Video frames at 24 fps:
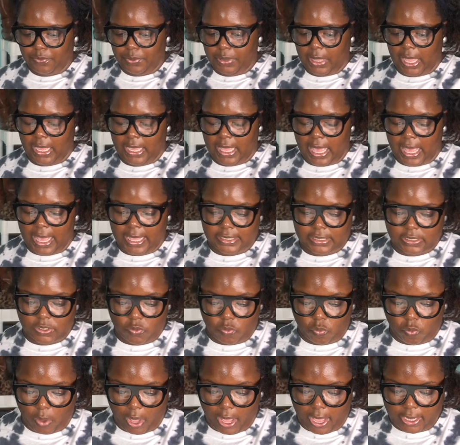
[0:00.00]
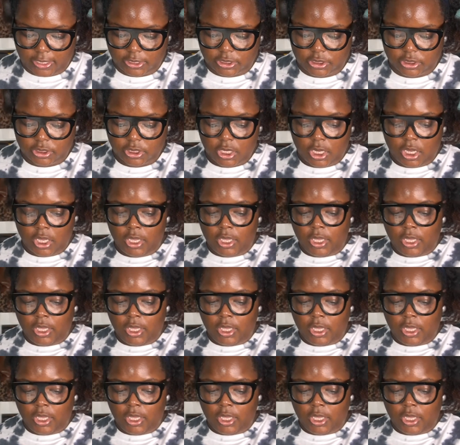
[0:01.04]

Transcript: Black Acid Wash.